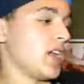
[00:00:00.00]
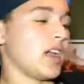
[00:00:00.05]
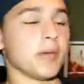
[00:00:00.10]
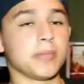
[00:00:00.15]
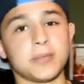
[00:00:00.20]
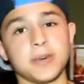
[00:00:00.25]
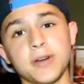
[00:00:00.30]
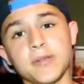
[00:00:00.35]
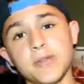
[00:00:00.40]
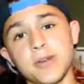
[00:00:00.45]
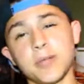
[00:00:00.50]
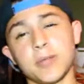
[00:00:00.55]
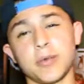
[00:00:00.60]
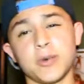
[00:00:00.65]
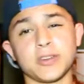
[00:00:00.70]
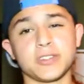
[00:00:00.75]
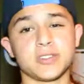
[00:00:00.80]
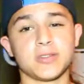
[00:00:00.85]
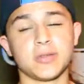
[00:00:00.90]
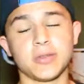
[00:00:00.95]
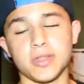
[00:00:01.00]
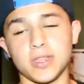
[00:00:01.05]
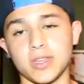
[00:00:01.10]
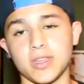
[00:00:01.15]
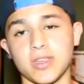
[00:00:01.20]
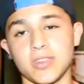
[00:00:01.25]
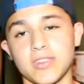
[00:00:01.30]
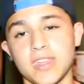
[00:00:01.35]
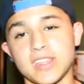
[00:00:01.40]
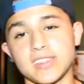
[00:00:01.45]
And primitive boards are really
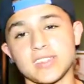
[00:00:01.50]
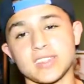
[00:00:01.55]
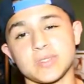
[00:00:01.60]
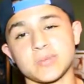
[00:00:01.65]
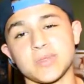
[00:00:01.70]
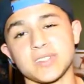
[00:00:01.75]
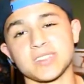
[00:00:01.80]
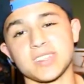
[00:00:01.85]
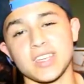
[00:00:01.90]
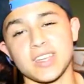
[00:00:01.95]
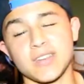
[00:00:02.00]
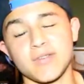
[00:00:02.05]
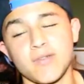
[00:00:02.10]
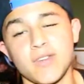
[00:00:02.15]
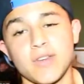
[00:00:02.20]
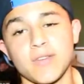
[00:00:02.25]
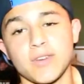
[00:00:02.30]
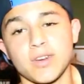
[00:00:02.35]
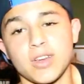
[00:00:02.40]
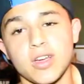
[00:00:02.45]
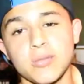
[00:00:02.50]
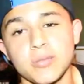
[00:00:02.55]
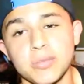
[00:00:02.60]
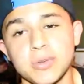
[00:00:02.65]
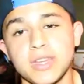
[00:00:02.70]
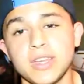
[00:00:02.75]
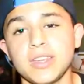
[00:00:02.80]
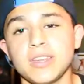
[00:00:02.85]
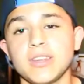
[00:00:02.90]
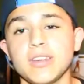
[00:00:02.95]
good. That's like my second favorite
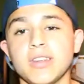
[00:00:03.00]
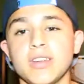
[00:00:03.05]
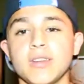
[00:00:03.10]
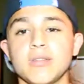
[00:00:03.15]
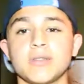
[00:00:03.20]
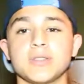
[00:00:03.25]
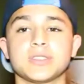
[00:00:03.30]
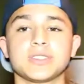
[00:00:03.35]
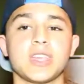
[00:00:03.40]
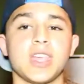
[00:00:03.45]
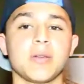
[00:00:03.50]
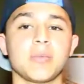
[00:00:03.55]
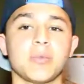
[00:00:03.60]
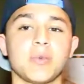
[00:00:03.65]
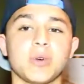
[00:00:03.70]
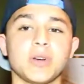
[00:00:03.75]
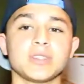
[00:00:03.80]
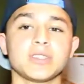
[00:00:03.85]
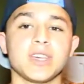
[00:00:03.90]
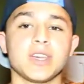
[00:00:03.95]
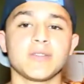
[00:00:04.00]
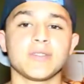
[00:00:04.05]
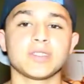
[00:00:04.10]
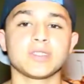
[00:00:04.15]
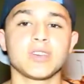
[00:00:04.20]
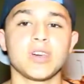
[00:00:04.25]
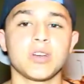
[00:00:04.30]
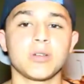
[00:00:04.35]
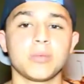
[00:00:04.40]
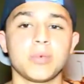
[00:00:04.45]
company for skateboards. I have a
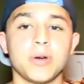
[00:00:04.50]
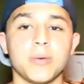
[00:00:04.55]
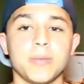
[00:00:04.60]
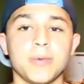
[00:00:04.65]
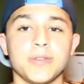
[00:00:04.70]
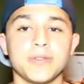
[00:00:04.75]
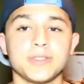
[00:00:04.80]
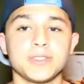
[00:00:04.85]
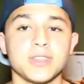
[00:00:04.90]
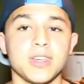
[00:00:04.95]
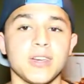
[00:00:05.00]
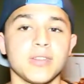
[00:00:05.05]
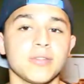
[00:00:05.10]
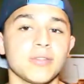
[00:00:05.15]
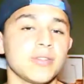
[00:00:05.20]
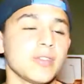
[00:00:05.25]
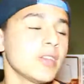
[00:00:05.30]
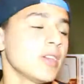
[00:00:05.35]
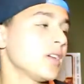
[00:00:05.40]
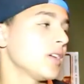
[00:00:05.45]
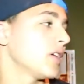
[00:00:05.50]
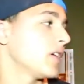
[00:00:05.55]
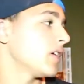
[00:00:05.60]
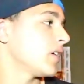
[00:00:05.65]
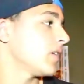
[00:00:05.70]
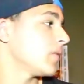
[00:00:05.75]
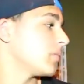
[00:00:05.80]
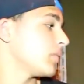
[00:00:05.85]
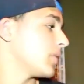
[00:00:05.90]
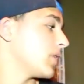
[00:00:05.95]
ton of primitive stuff,
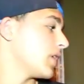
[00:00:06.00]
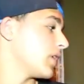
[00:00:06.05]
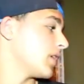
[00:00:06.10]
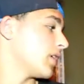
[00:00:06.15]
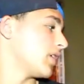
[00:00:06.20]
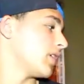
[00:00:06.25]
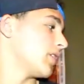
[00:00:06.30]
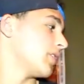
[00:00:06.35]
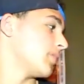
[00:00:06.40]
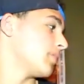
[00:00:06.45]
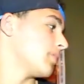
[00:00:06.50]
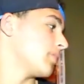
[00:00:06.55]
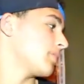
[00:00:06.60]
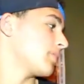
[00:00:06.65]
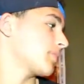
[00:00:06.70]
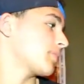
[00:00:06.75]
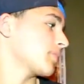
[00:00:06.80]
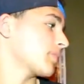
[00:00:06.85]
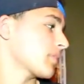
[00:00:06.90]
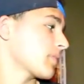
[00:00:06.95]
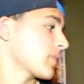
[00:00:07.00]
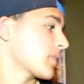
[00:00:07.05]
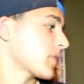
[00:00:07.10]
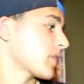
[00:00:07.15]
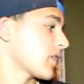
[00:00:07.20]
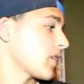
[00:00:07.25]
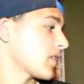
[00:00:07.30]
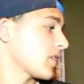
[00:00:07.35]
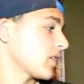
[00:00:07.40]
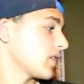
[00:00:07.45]
but
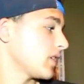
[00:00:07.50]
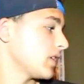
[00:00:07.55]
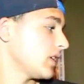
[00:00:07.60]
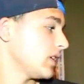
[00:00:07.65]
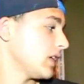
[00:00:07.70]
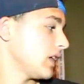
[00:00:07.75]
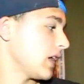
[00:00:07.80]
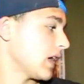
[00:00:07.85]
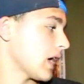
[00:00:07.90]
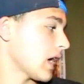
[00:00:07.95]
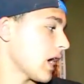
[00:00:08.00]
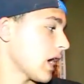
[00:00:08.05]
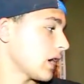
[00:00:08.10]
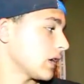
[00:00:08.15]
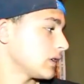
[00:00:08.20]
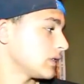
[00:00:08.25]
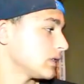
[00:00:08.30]
yeah.